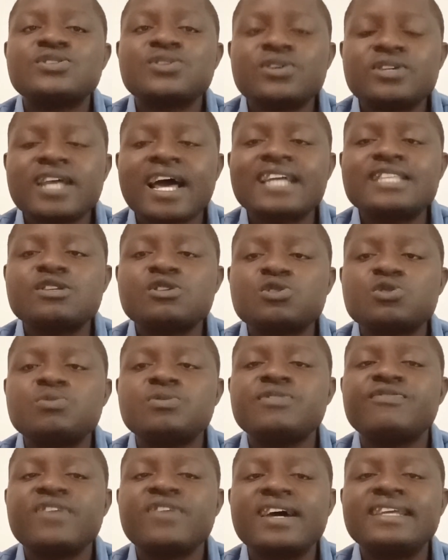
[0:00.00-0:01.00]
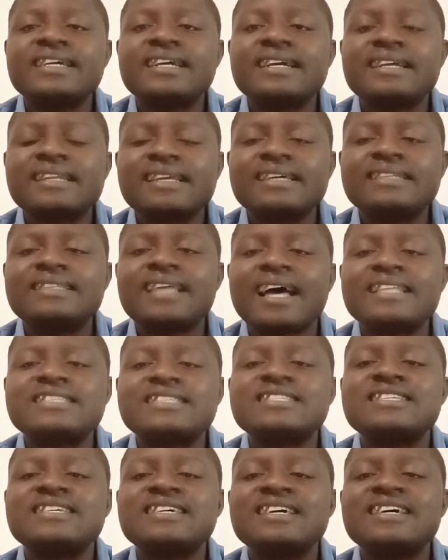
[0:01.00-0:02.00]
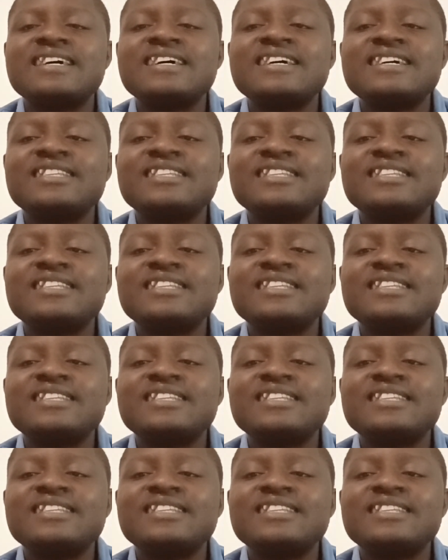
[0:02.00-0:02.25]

so that it will be very clear that